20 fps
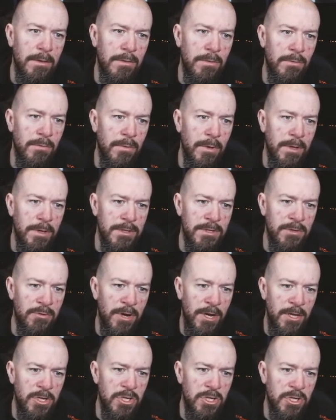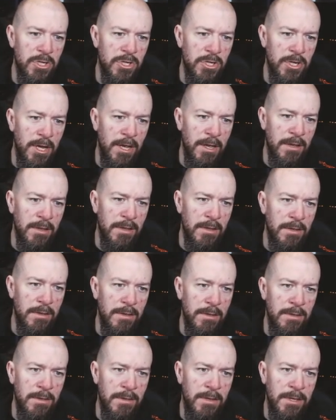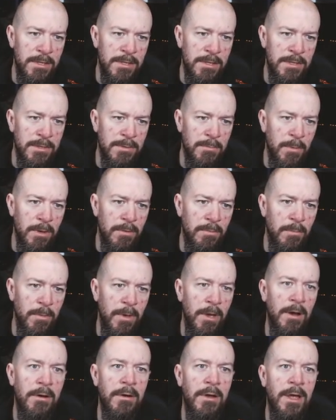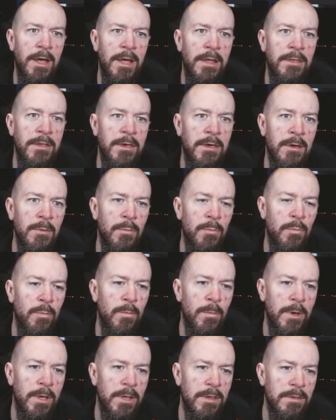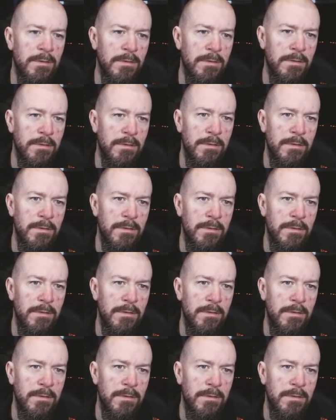do a stretch, and this is what we are ending up with